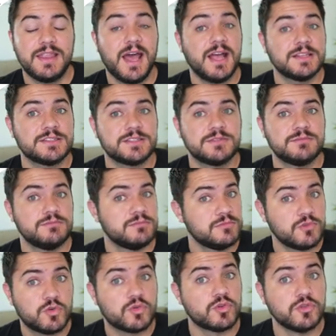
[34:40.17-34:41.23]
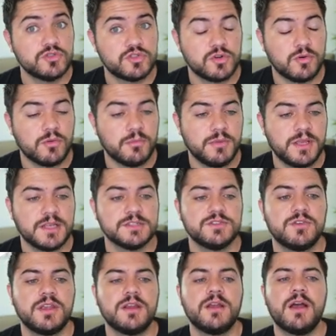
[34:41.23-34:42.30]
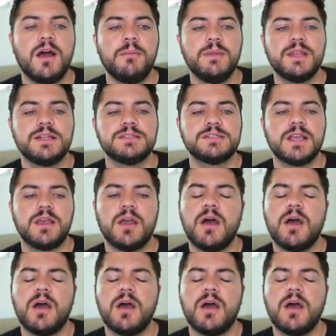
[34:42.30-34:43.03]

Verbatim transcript: that's crucial because you can come in and say,